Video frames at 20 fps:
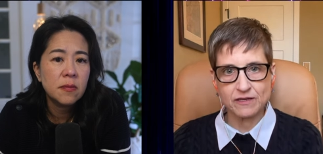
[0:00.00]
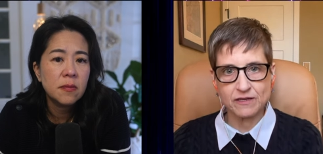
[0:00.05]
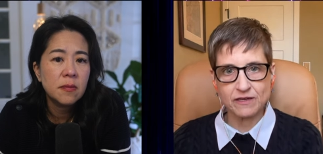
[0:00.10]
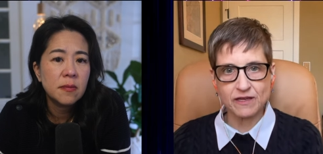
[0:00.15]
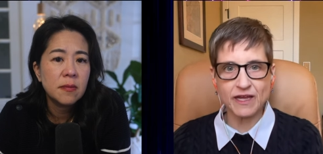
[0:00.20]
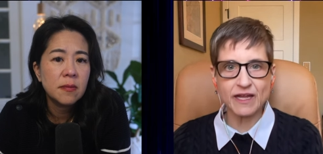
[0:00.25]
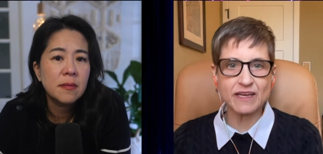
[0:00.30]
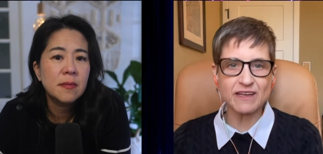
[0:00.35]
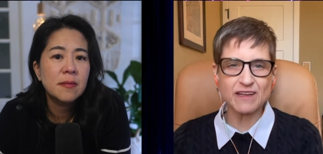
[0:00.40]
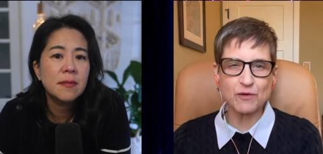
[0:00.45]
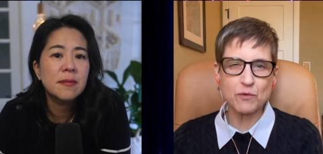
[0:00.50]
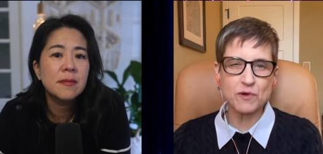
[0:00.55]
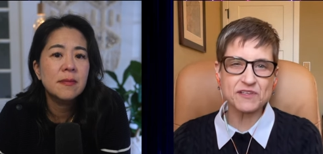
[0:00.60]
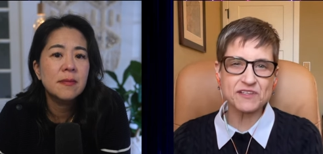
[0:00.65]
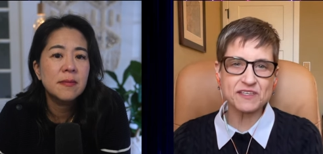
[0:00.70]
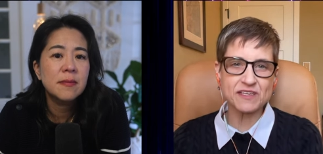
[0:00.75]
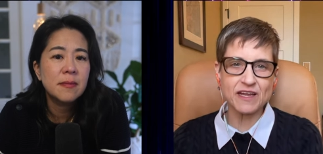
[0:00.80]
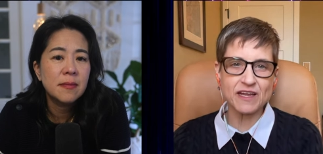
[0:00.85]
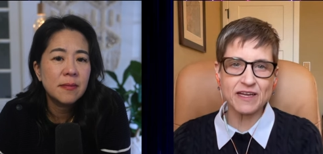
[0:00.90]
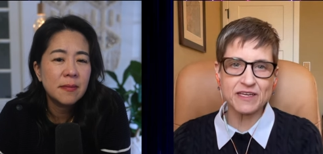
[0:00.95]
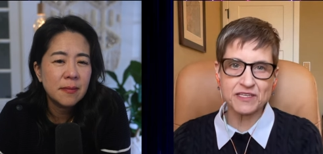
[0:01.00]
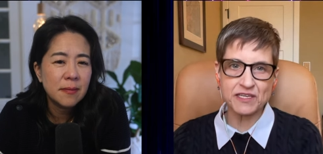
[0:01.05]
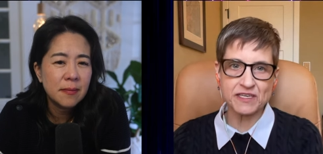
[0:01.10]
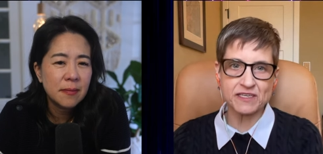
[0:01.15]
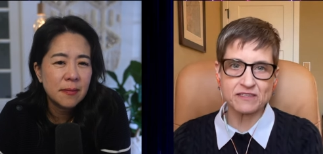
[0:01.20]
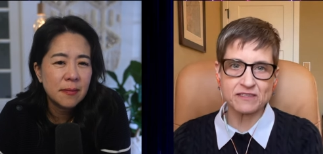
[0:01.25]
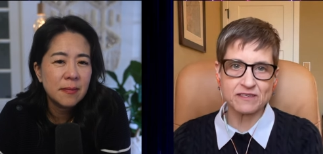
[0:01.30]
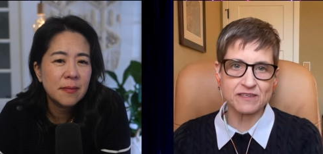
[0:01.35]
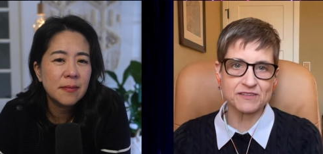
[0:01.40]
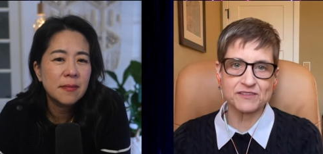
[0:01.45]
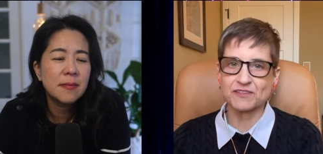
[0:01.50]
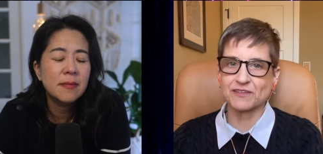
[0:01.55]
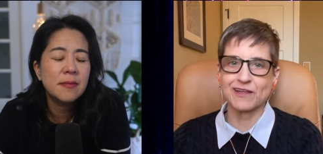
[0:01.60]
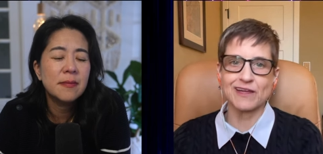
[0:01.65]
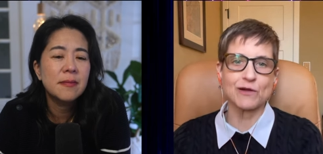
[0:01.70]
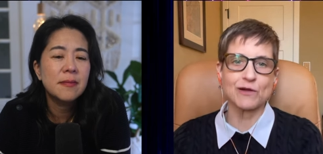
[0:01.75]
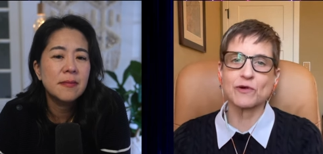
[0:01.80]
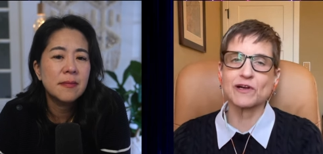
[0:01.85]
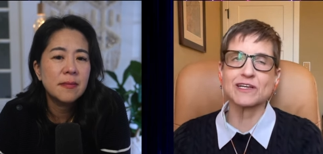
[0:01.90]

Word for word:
Speaker 1: And it wasn't ideal because like wearing